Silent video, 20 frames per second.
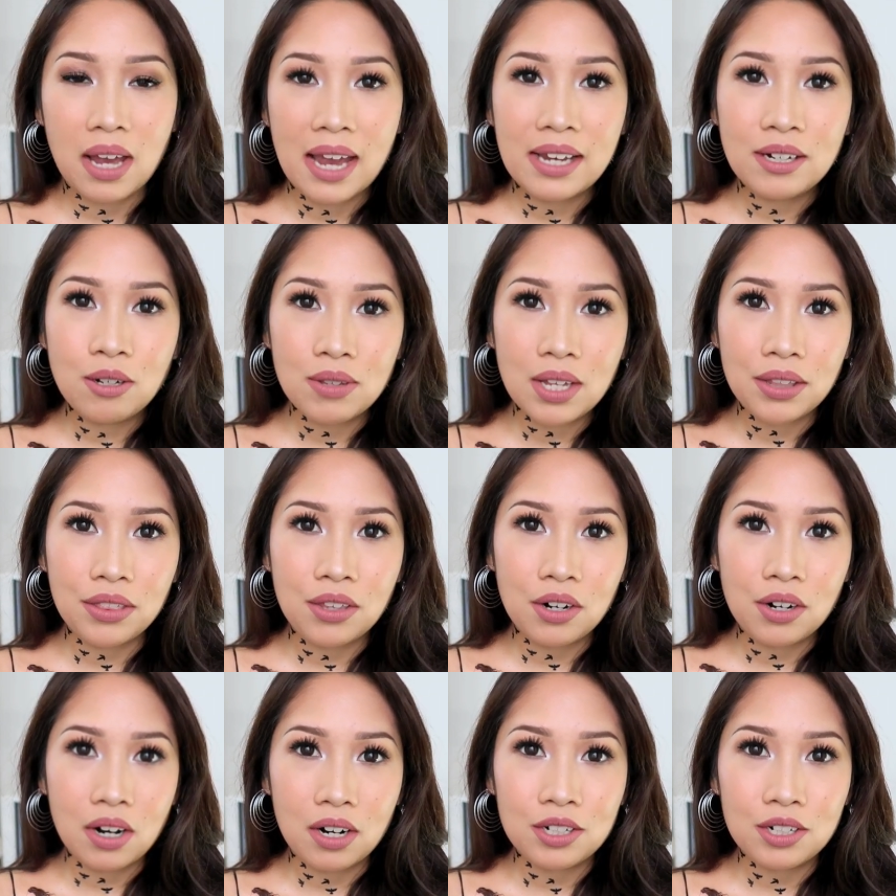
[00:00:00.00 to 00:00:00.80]
I know that
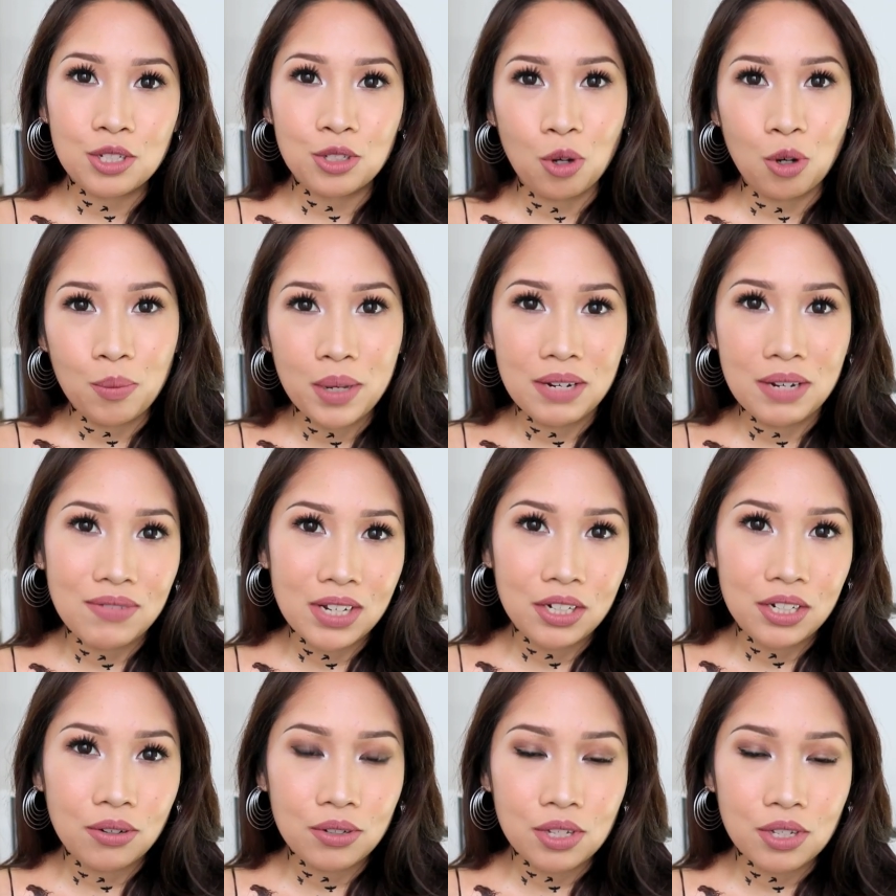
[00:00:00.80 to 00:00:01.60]
there are so many
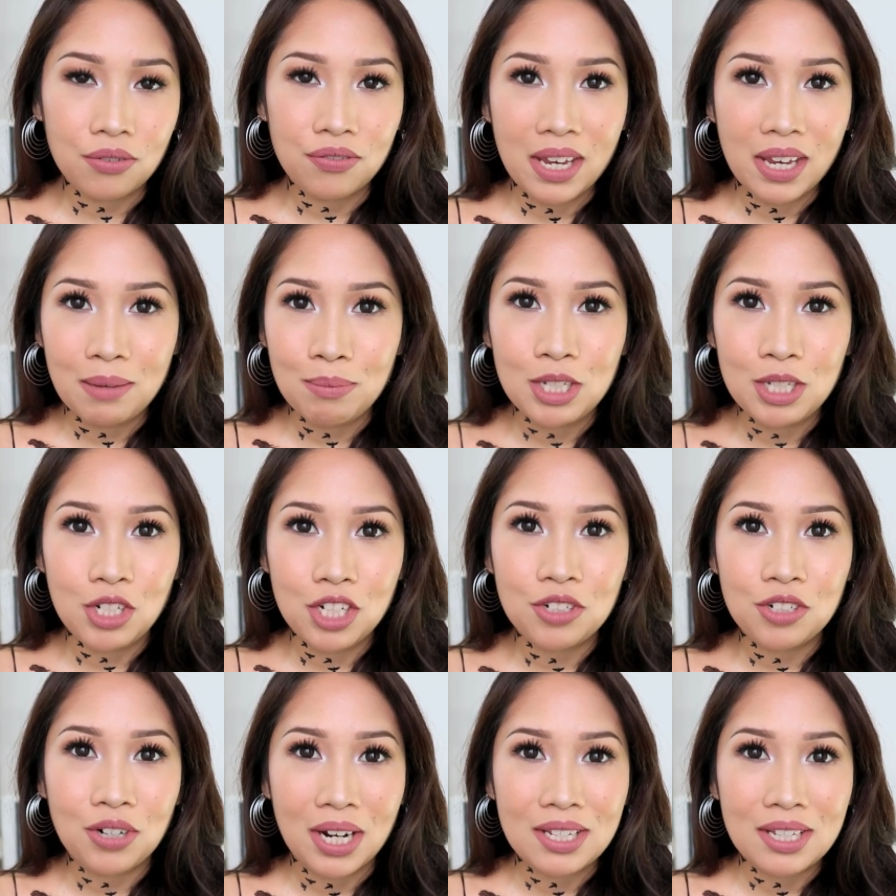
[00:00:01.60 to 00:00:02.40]
videos of A B
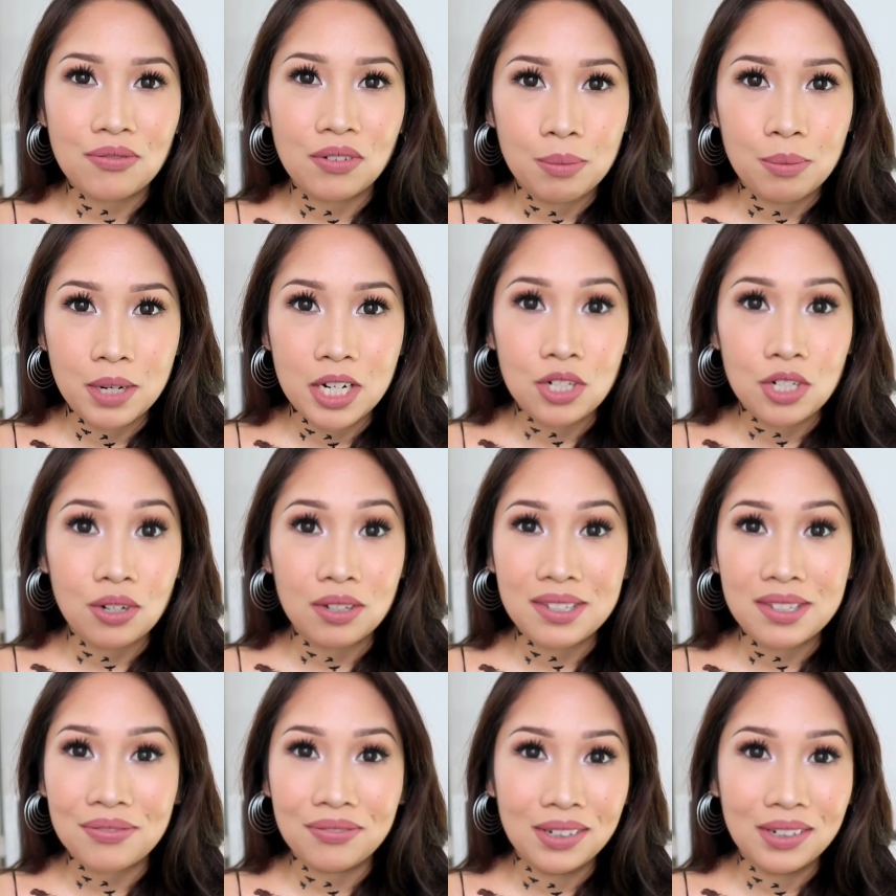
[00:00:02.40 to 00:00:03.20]
G
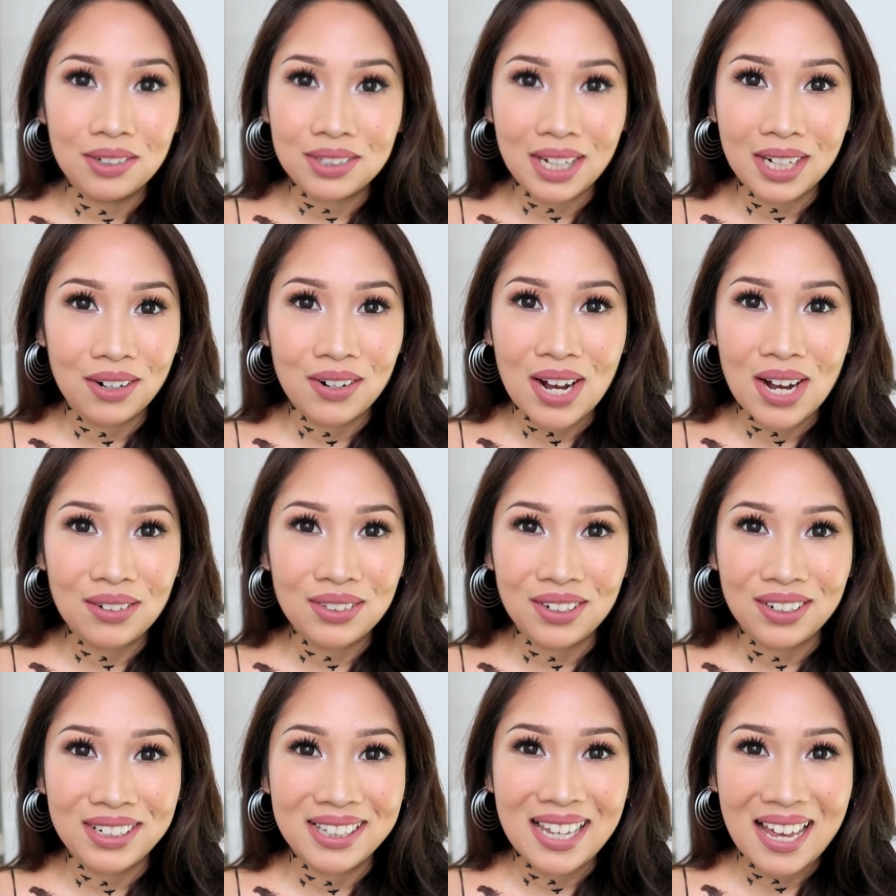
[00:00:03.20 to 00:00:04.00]
transformations floating
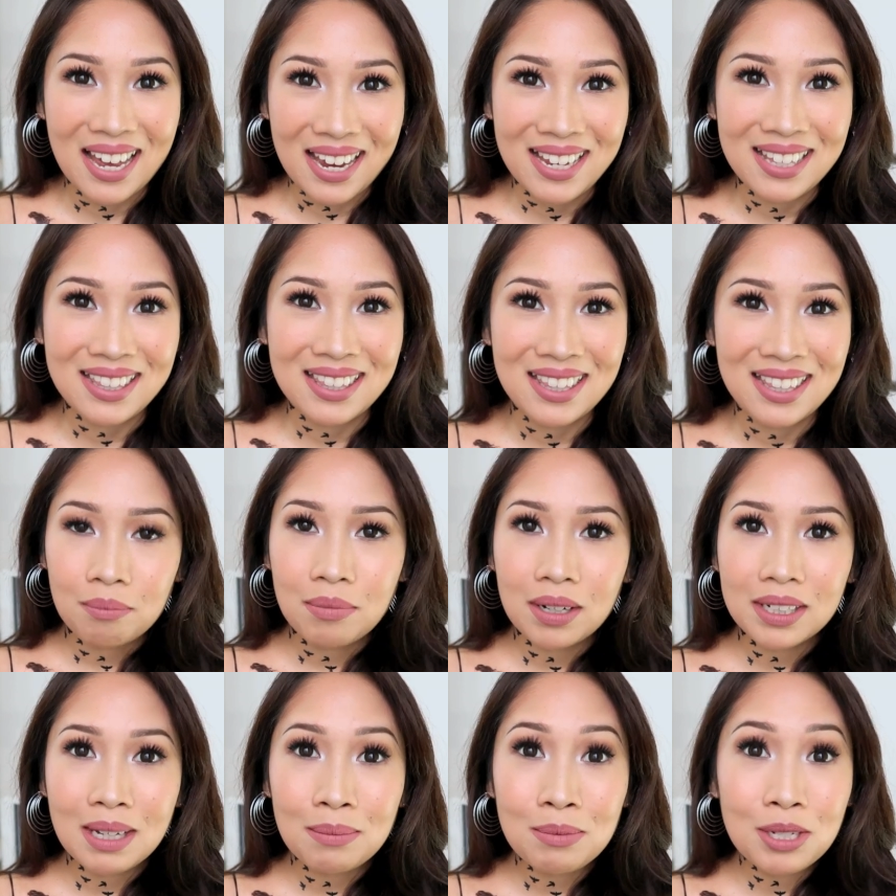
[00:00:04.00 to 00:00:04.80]
around online,
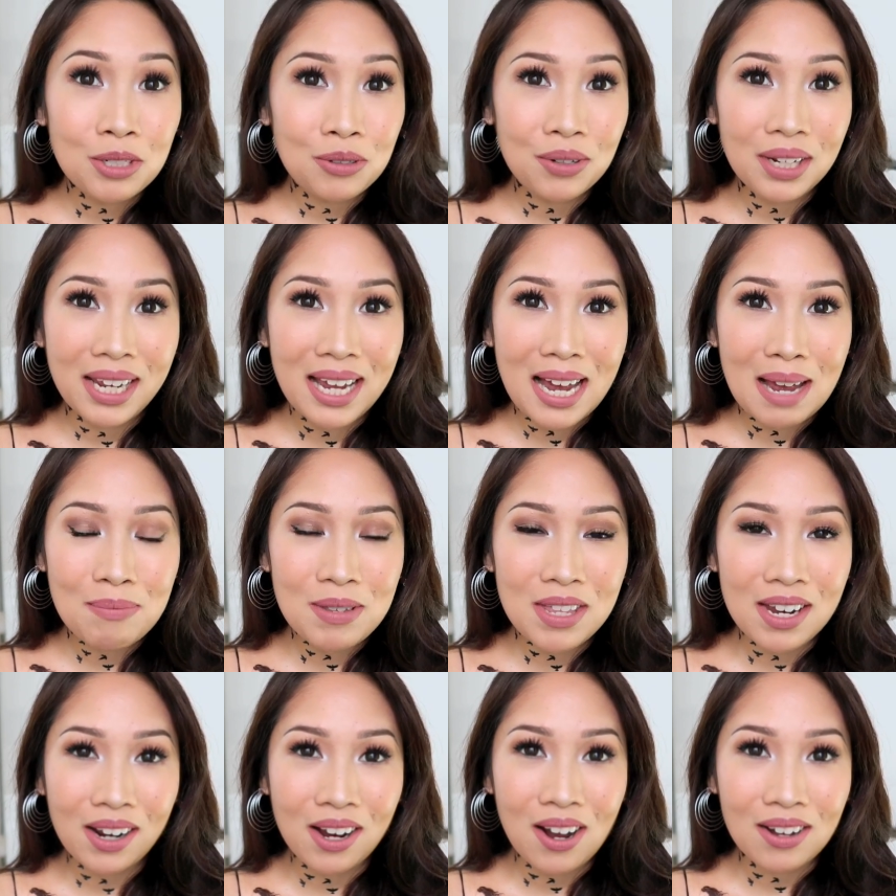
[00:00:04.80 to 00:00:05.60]
but I'm just really
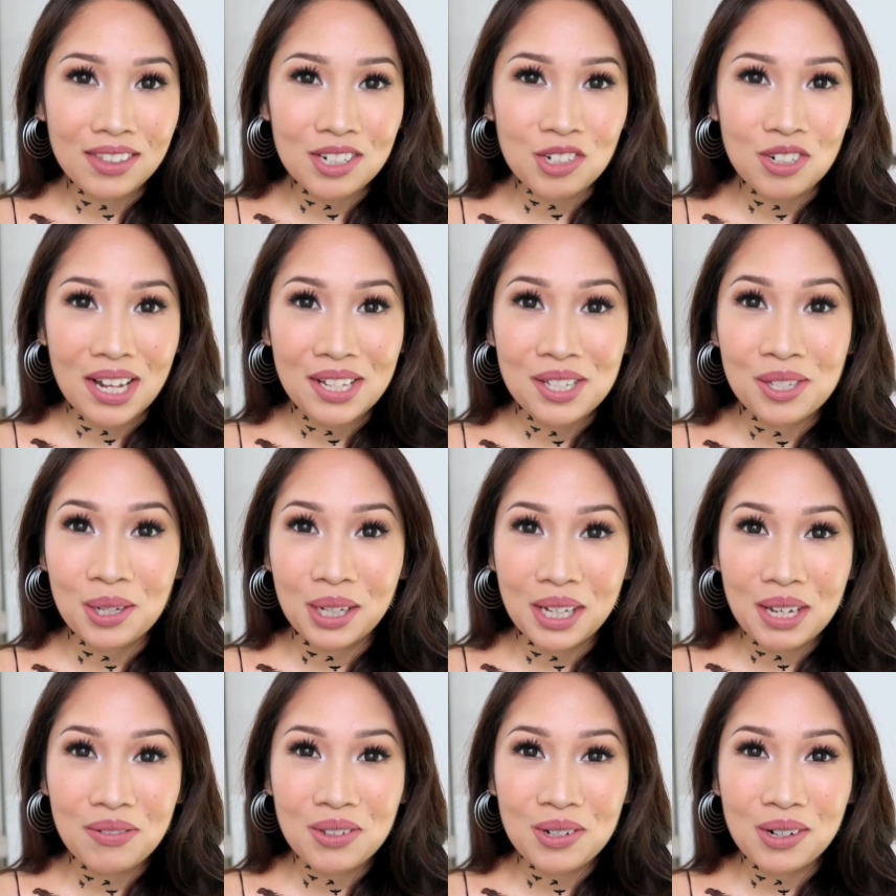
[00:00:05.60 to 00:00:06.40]
happy that I got the chance to
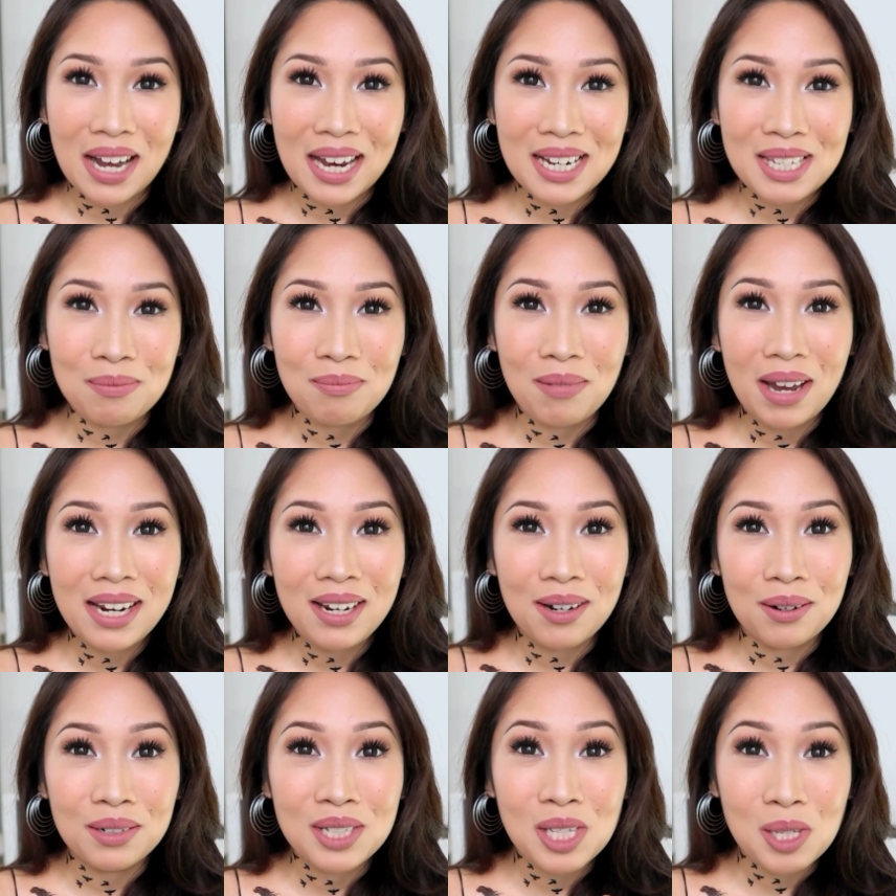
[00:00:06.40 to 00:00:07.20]
give you guys
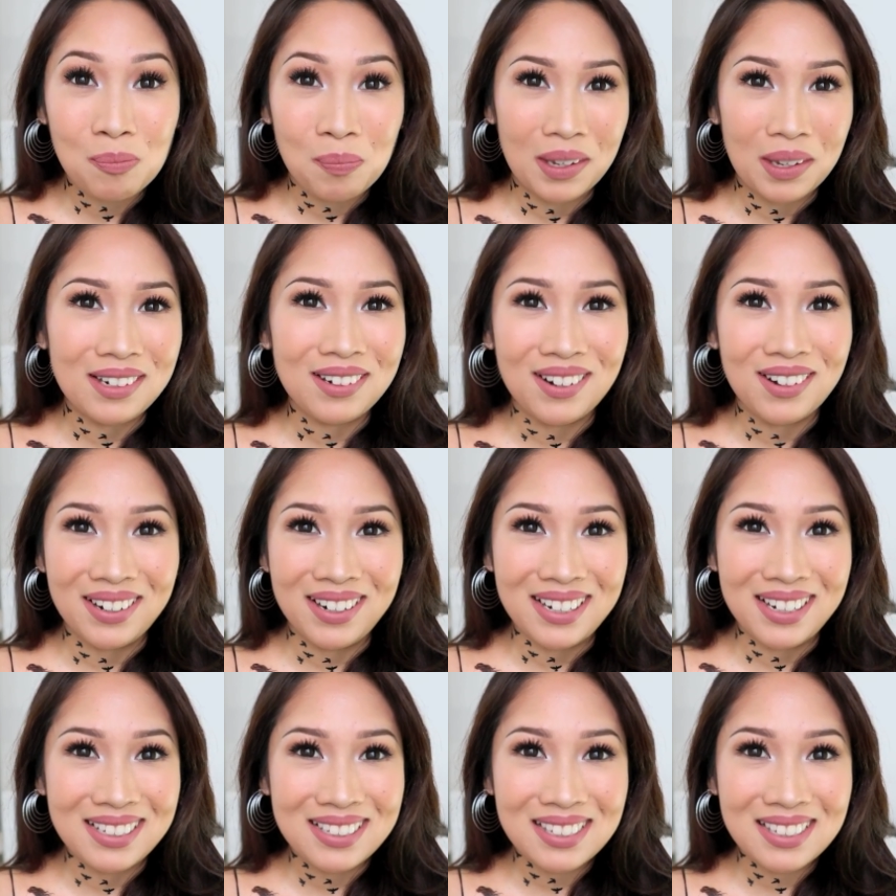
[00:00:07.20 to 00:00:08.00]
my own spin
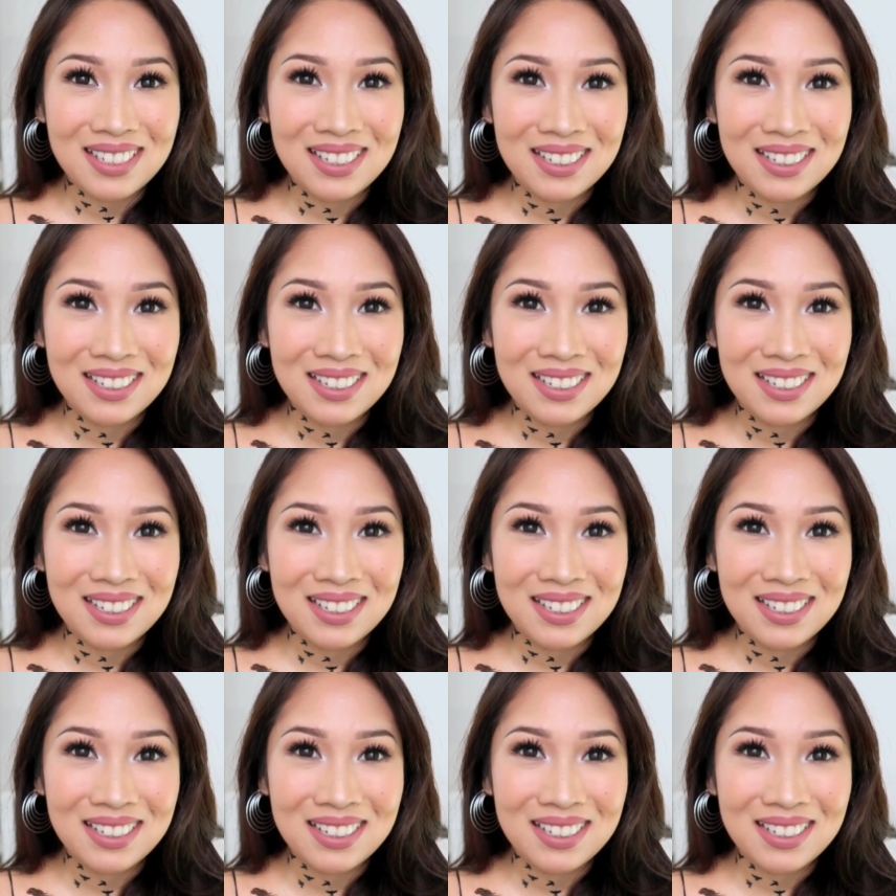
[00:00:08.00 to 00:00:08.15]
on it.